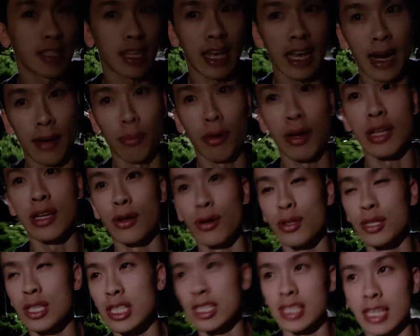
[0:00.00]
camera you'll
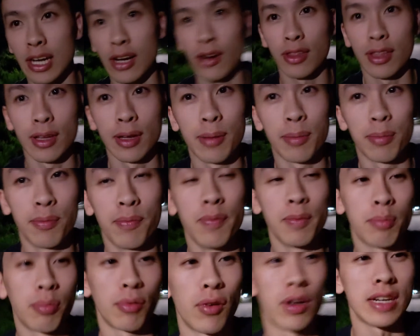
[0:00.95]
just hear the
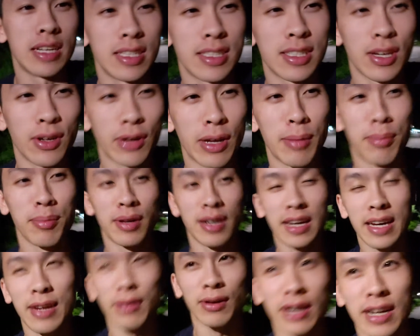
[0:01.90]
breeze going
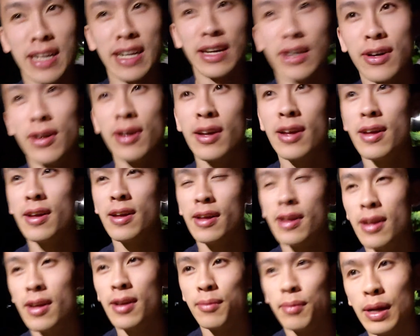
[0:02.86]
by right now.
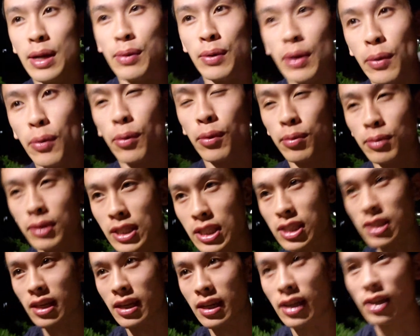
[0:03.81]
Anyway, we're
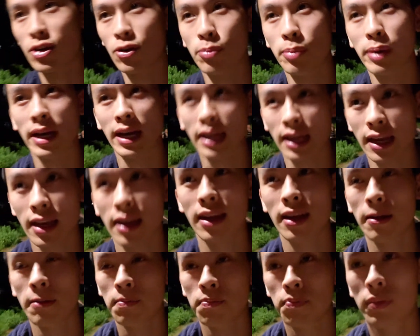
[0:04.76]
just gonna go back,
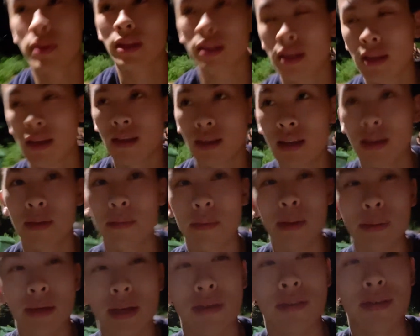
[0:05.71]

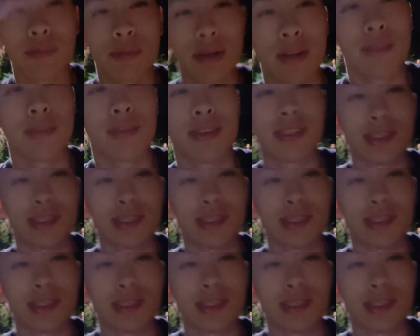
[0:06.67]
maybe have a bit of a